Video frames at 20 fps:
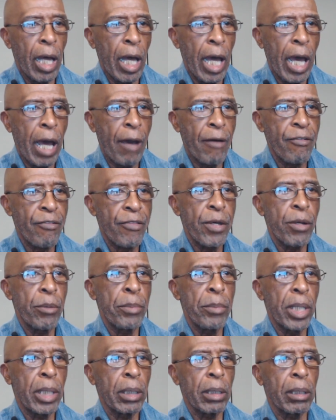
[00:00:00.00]
Have there
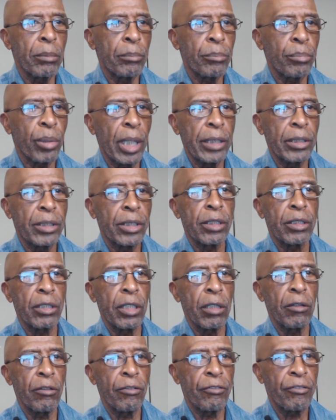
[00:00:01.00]
been
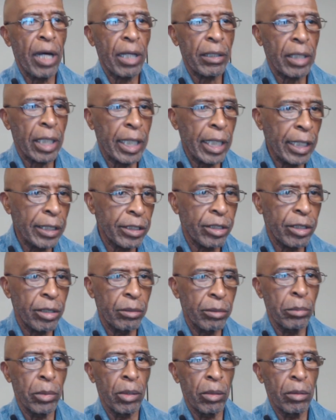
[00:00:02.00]
complaints filed against
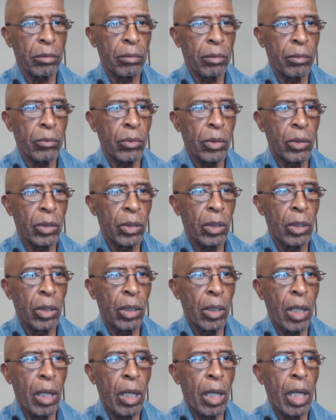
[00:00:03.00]
them?
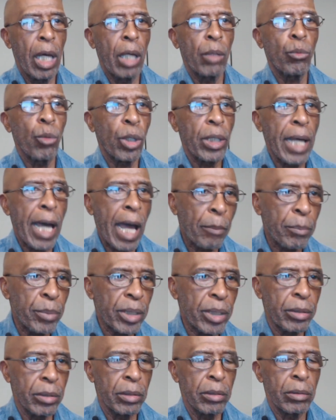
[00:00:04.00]
And what
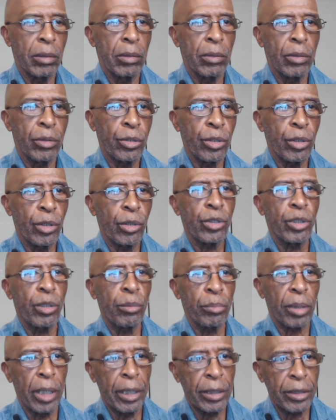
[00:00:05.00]
happened to those
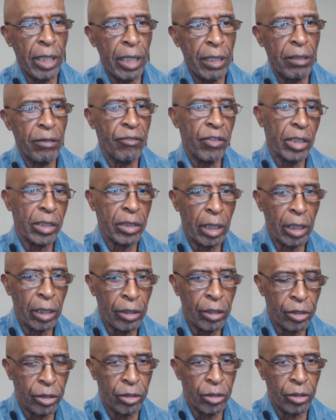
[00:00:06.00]
complaints and
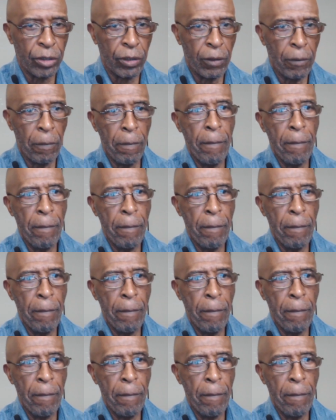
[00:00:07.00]
investigations?